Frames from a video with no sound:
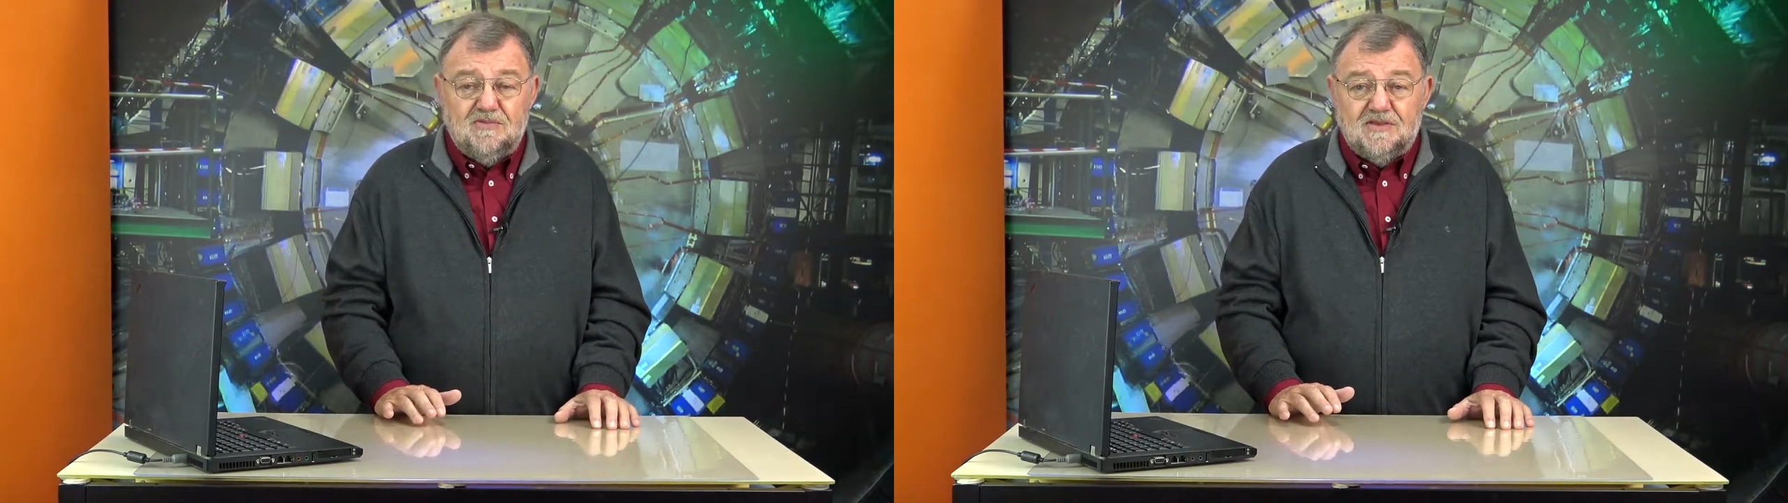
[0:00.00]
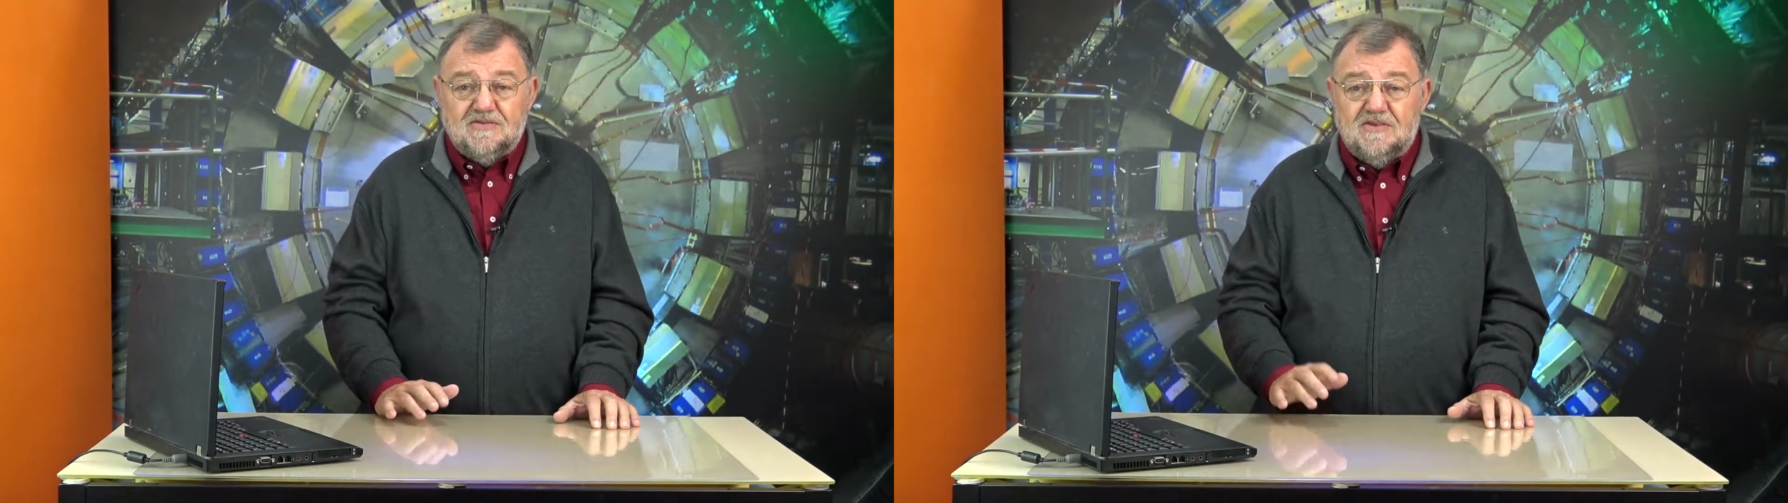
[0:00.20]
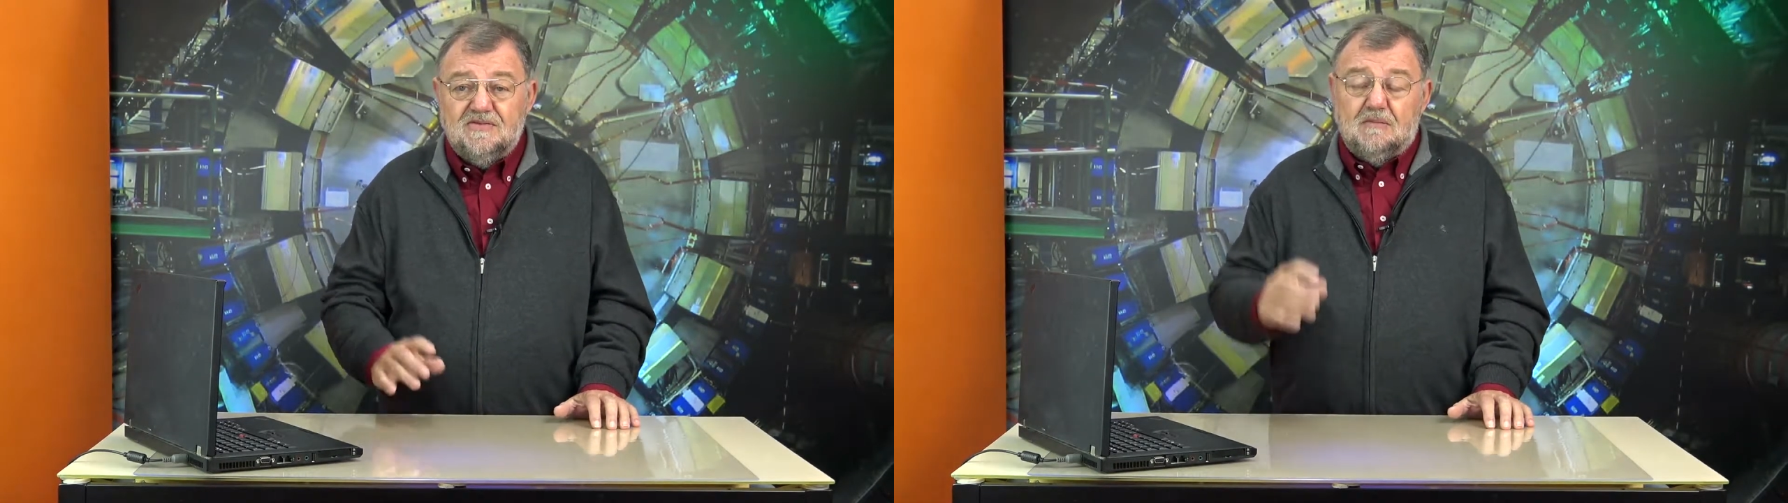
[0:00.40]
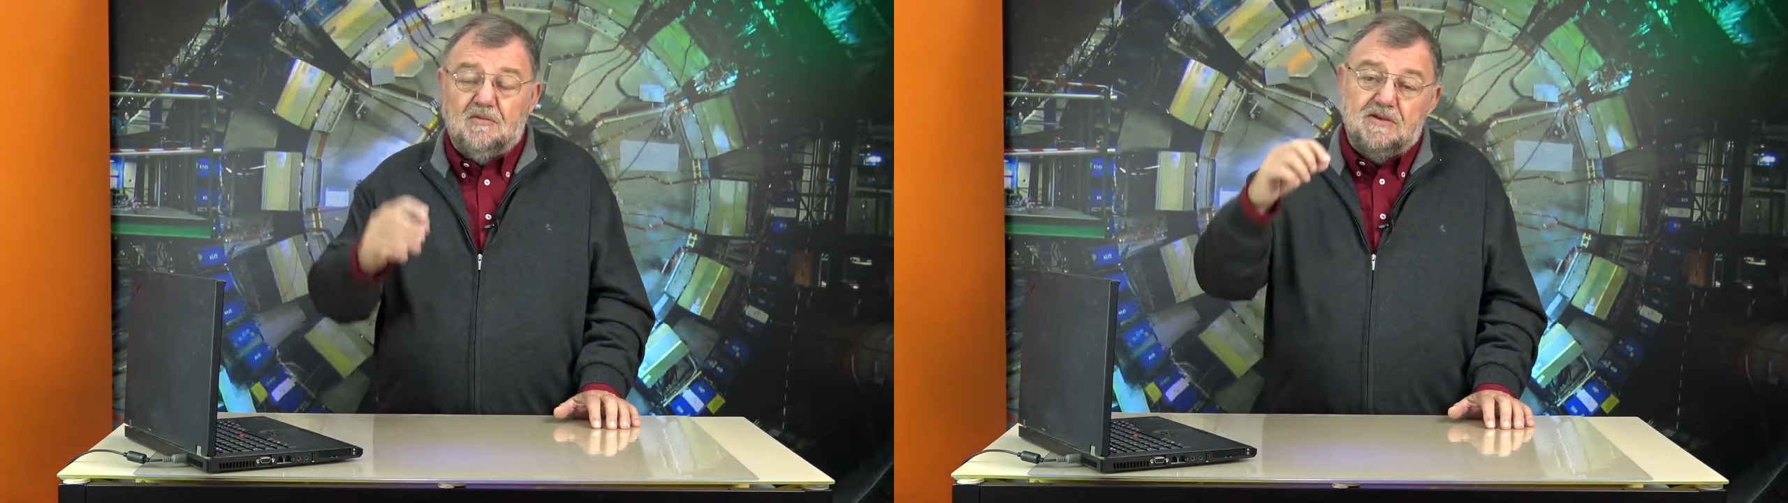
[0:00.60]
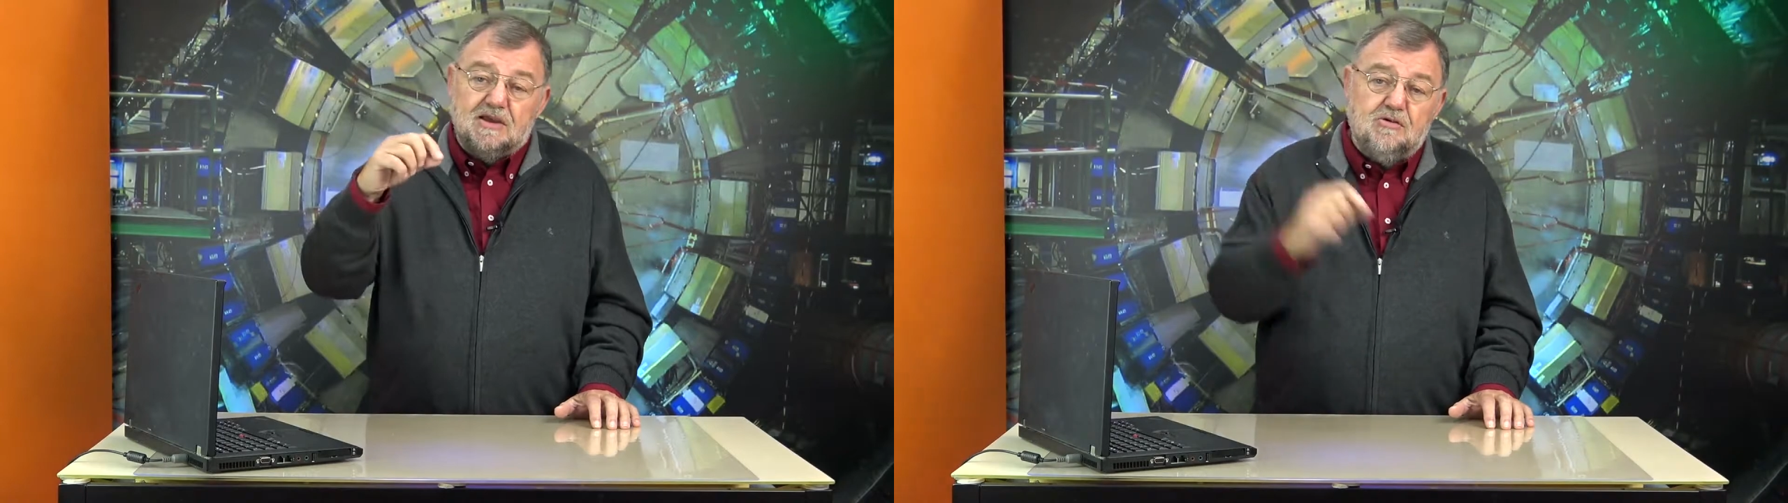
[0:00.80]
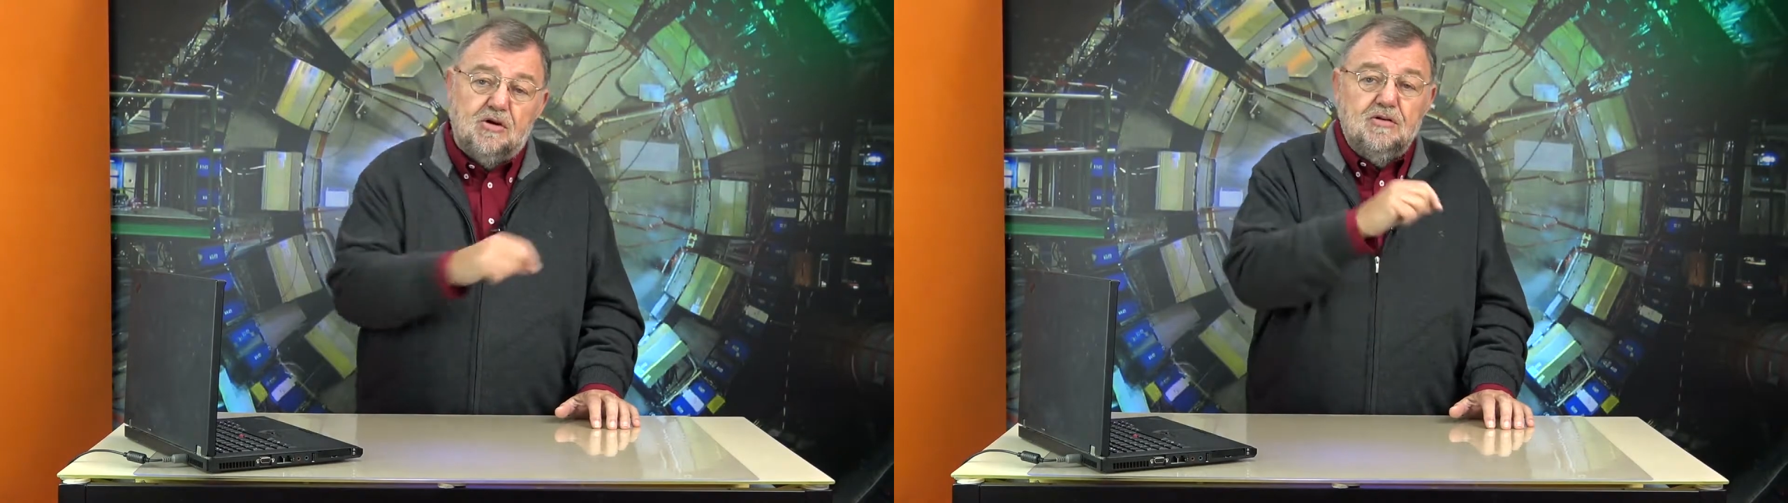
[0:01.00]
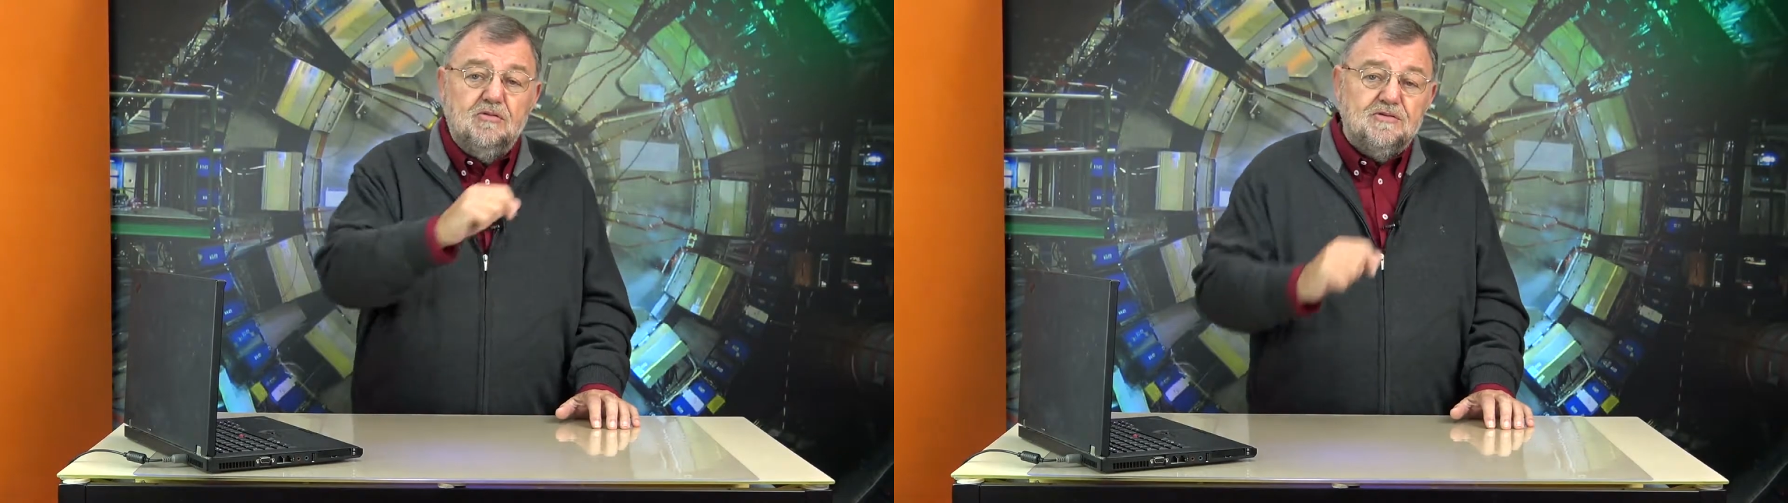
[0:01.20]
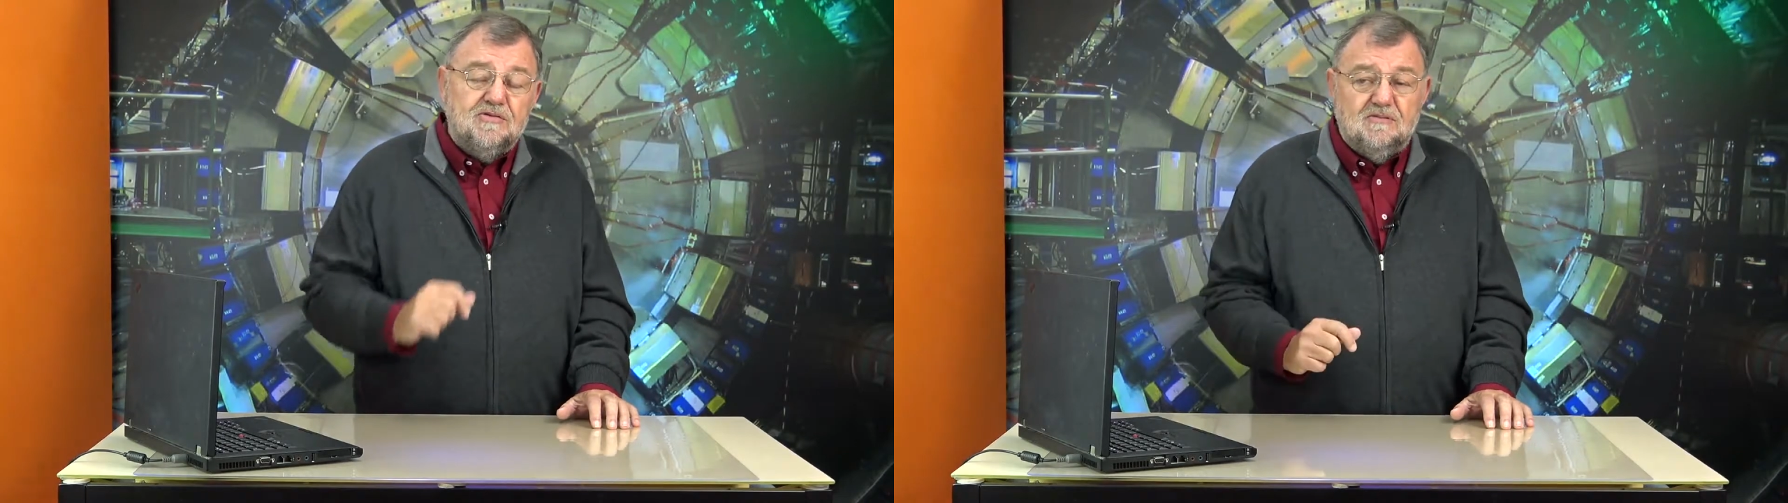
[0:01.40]
are not tried to be
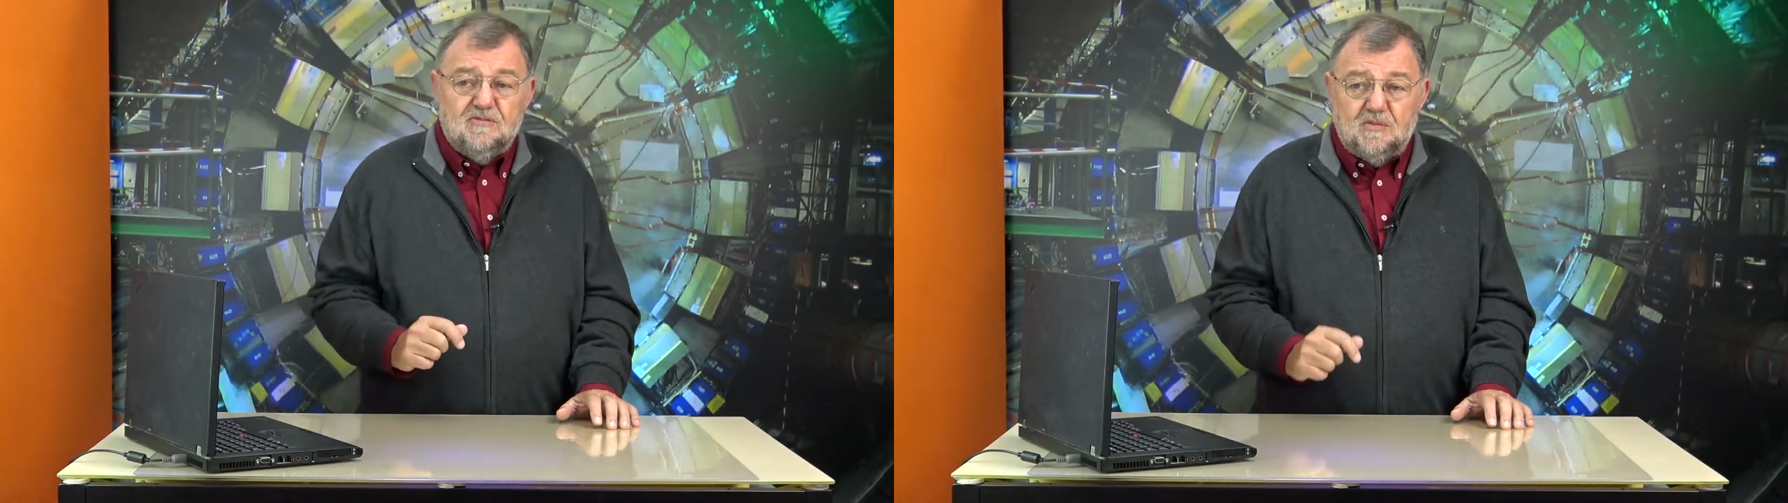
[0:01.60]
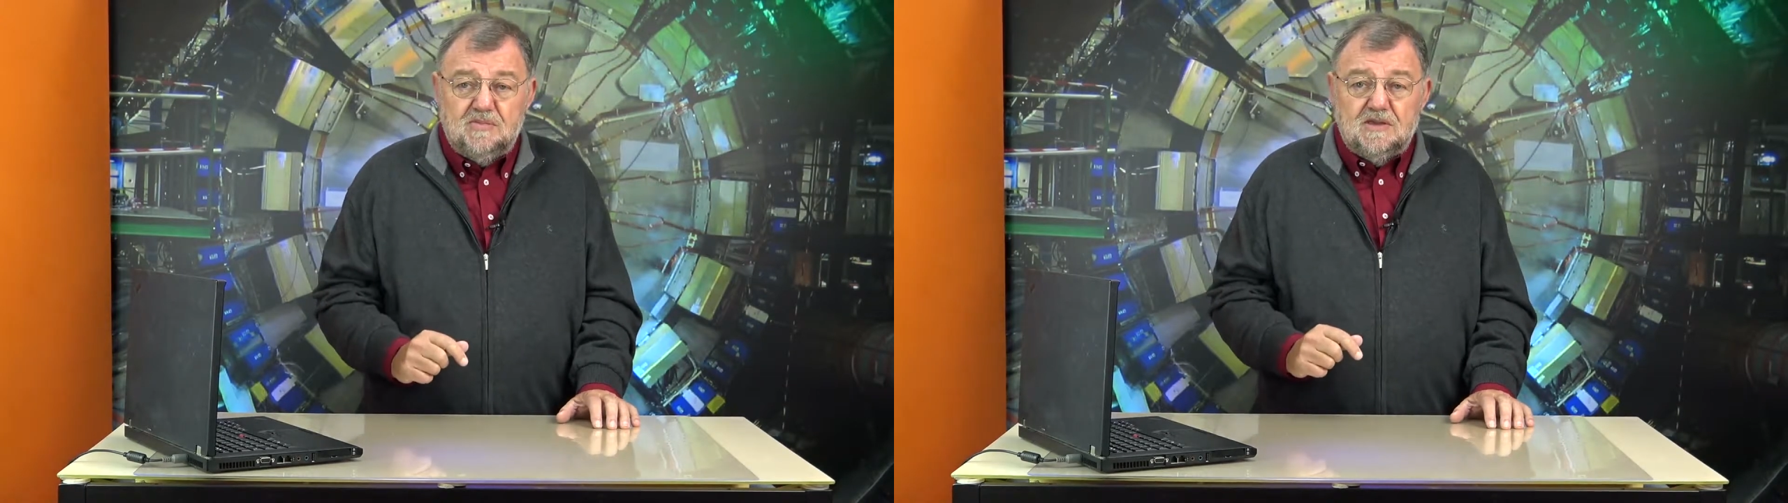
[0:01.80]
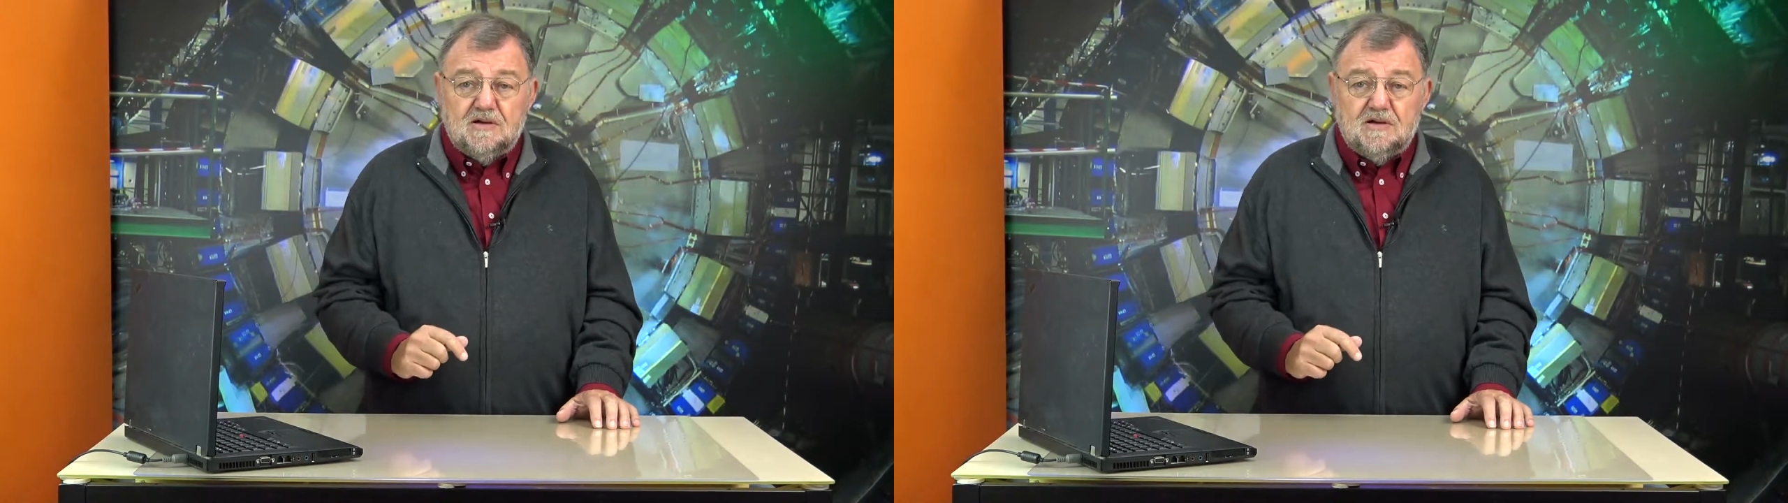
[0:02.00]
put first.